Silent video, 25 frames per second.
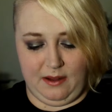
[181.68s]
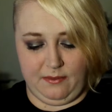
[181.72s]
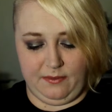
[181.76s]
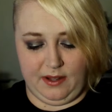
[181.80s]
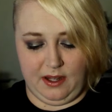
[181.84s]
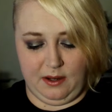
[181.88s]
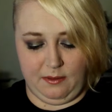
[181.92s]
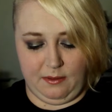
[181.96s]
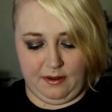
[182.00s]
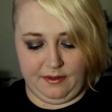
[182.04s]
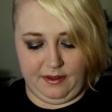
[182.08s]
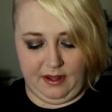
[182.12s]

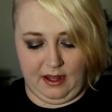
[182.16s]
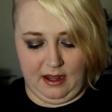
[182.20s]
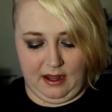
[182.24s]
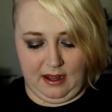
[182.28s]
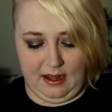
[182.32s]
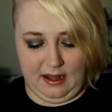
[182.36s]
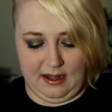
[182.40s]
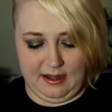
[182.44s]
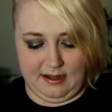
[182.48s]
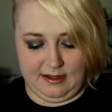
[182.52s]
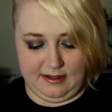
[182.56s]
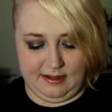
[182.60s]
safely around the
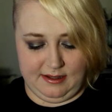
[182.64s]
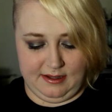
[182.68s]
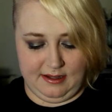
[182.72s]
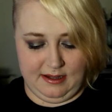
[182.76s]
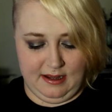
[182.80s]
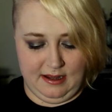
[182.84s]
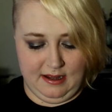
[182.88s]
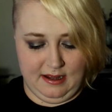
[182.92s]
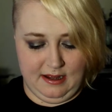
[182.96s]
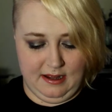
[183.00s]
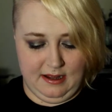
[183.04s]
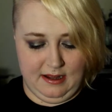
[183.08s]

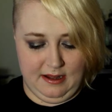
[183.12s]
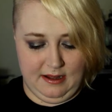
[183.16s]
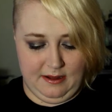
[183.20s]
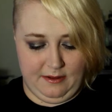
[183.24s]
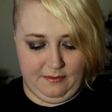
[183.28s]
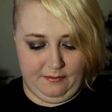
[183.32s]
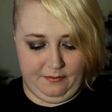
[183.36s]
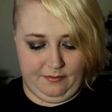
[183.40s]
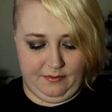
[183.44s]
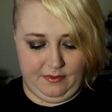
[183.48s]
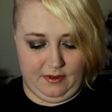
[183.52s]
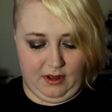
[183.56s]
eyes
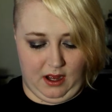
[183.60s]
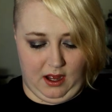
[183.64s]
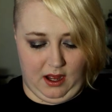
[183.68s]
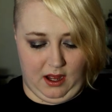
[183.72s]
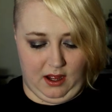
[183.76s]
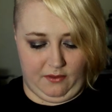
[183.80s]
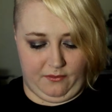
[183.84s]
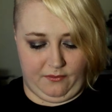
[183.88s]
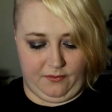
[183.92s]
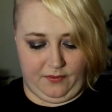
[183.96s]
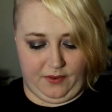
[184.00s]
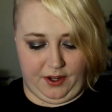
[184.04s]

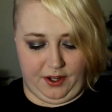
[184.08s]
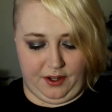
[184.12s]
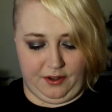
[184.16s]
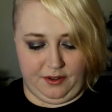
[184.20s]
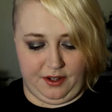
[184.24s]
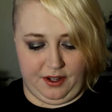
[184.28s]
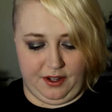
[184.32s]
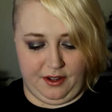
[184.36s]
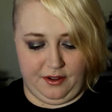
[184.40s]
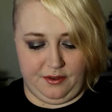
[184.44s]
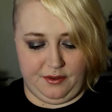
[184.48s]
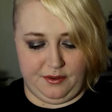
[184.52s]
for you
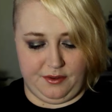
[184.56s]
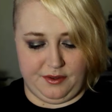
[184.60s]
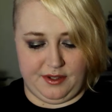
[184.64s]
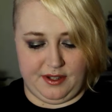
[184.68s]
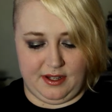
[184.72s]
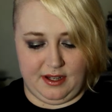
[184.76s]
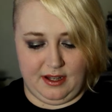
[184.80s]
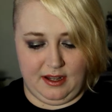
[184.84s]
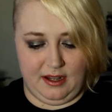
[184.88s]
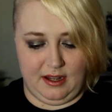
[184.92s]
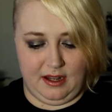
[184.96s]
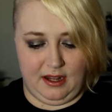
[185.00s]
to
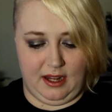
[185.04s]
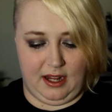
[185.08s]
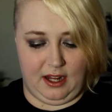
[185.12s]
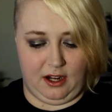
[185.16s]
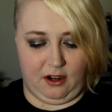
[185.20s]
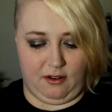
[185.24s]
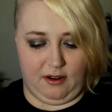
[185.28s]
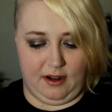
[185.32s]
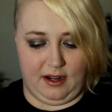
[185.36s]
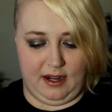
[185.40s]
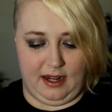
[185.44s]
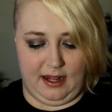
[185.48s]
use.
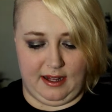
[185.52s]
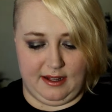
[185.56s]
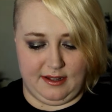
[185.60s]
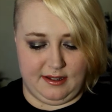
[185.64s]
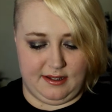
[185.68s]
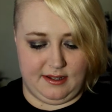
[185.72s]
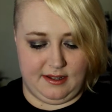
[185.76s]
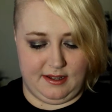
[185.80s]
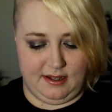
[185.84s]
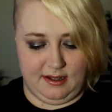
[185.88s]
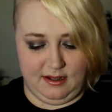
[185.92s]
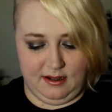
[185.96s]

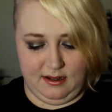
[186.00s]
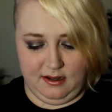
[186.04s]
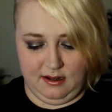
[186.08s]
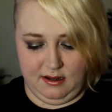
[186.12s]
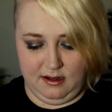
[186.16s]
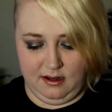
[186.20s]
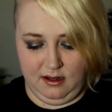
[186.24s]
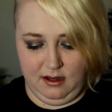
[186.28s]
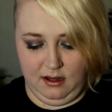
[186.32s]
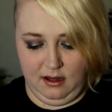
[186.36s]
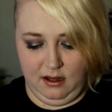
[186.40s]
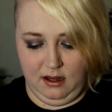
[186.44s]
Ingredients
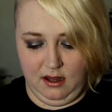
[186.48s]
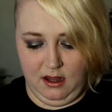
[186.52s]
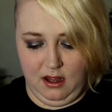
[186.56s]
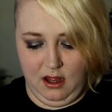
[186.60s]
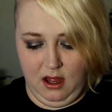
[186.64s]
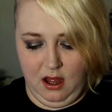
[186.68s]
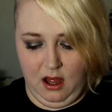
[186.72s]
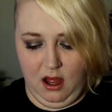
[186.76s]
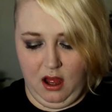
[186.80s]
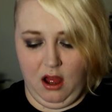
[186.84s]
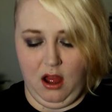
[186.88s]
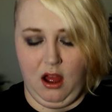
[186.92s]

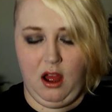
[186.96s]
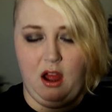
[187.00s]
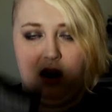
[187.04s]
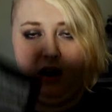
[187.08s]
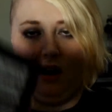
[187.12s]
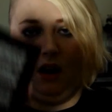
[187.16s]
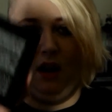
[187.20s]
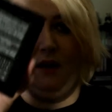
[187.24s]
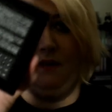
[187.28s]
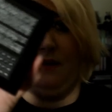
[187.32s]
are